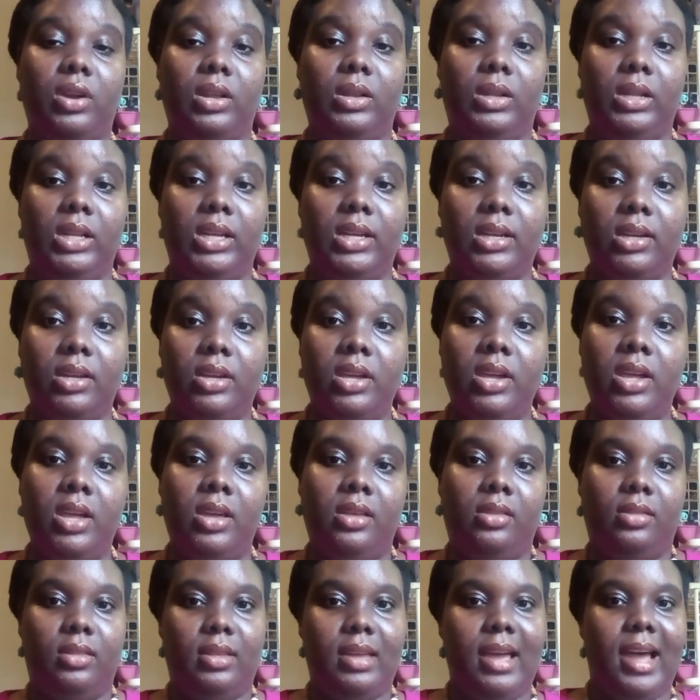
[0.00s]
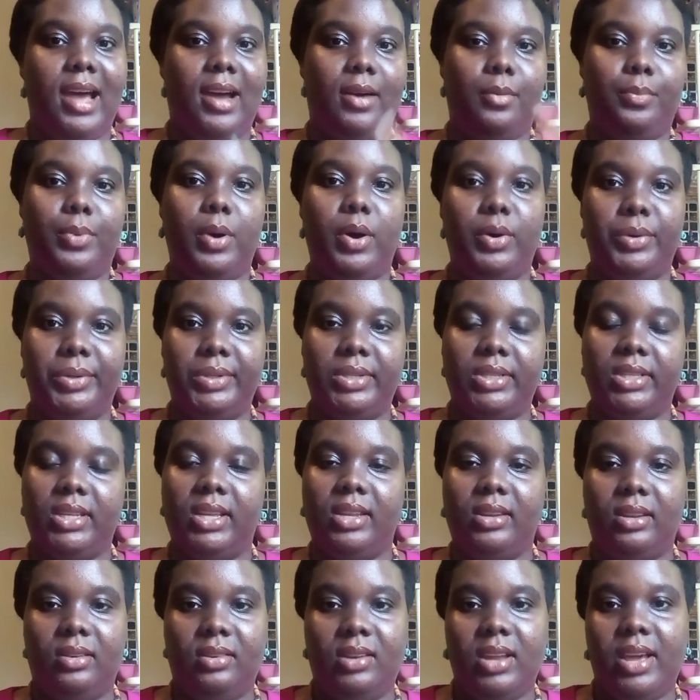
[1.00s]
that I'll post in another
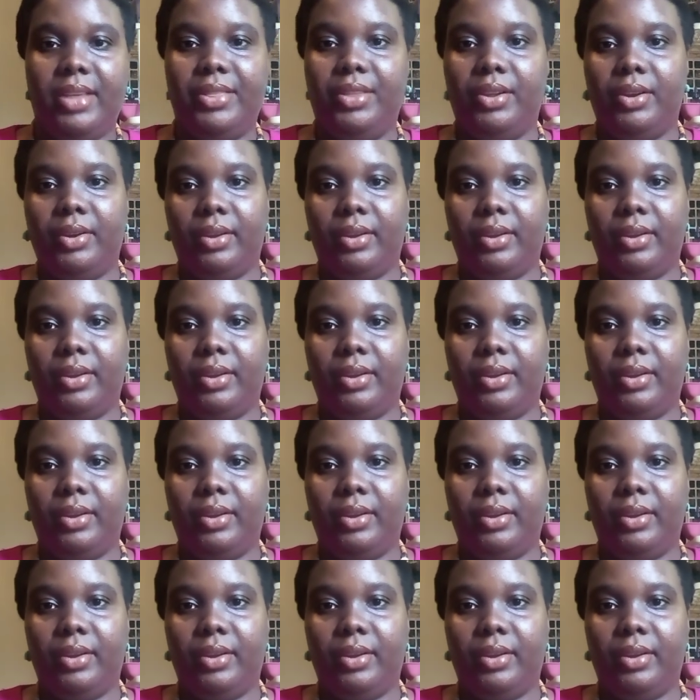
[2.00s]
kind of